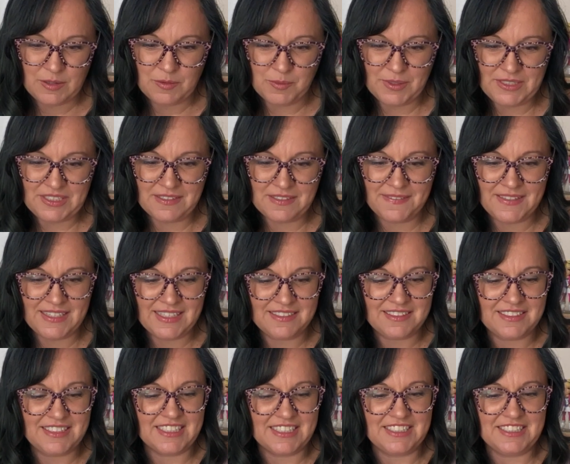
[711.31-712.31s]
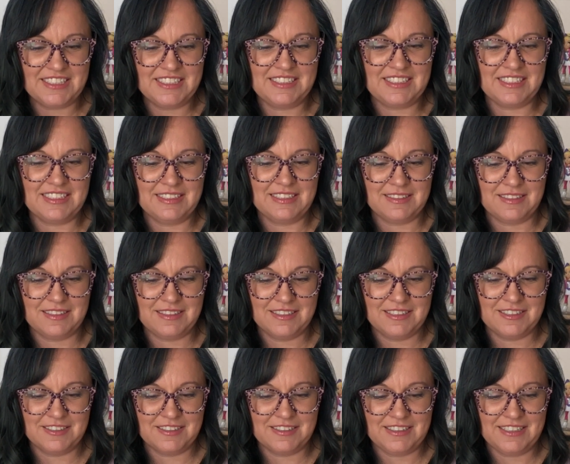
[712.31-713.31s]
which of these dishes is
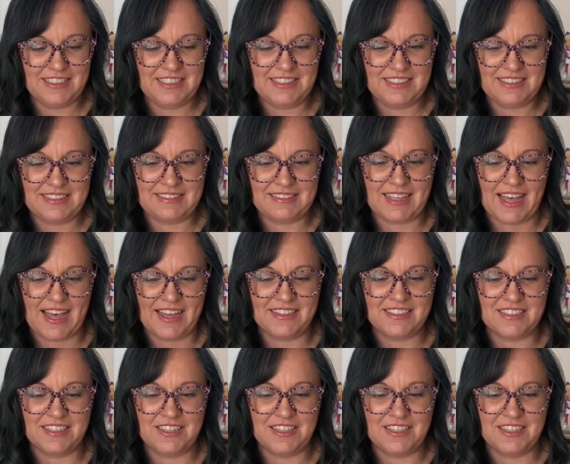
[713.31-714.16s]
literally sat